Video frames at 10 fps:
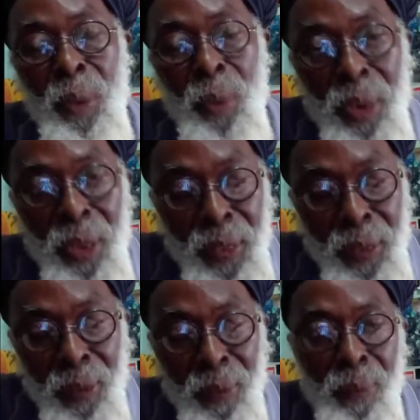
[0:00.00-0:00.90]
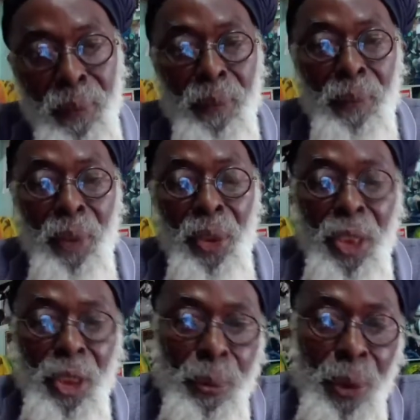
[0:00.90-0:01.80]
you listen, or you
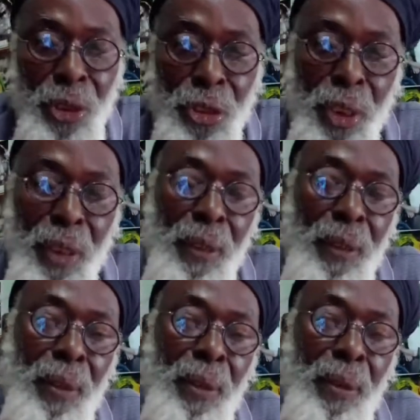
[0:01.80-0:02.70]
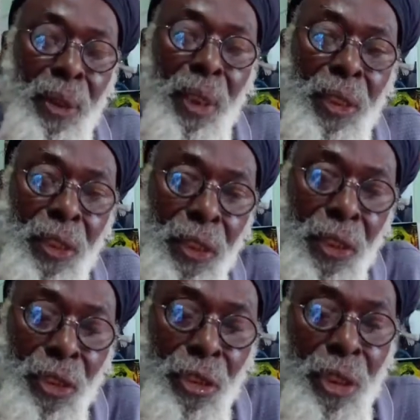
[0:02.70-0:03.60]
get your brethren, or you get your
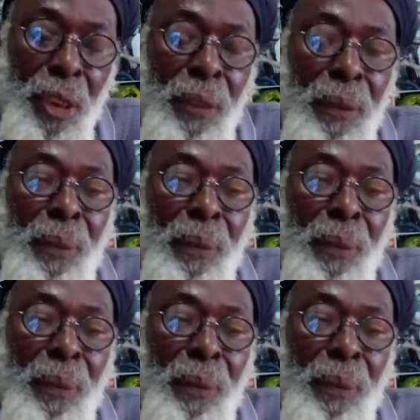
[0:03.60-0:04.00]
sistren,